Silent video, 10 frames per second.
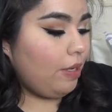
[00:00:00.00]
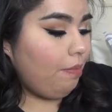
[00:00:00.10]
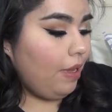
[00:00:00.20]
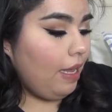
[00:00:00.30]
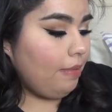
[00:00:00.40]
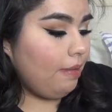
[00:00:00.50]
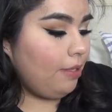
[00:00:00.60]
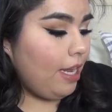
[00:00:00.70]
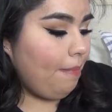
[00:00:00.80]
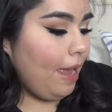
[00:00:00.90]
I'll pick up some
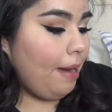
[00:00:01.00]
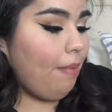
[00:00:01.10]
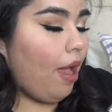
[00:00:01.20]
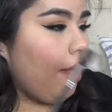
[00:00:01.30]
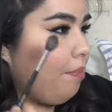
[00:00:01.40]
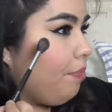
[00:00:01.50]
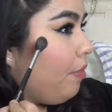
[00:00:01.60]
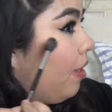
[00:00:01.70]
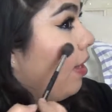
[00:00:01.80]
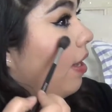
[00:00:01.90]
Champagne Pop
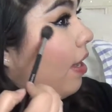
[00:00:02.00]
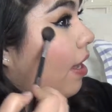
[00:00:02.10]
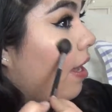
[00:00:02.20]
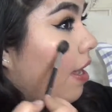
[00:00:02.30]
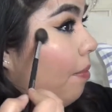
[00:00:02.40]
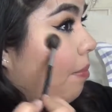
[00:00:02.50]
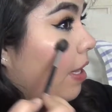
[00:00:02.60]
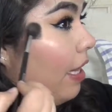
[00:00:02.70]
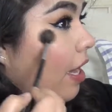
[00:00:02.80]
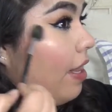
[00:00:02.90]
and
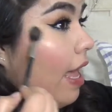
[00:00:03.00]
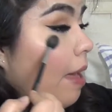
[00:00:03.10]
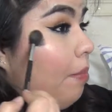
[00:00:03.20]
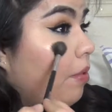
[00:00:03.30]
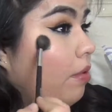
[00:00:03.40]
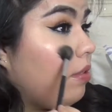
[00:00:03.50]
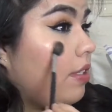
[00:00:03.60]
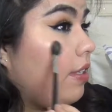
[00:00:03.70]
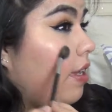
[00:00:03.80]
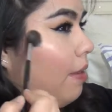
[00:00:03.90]
put that on the
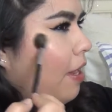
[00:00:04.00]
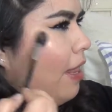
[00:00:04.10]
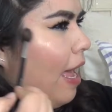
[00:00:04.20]
apples, not the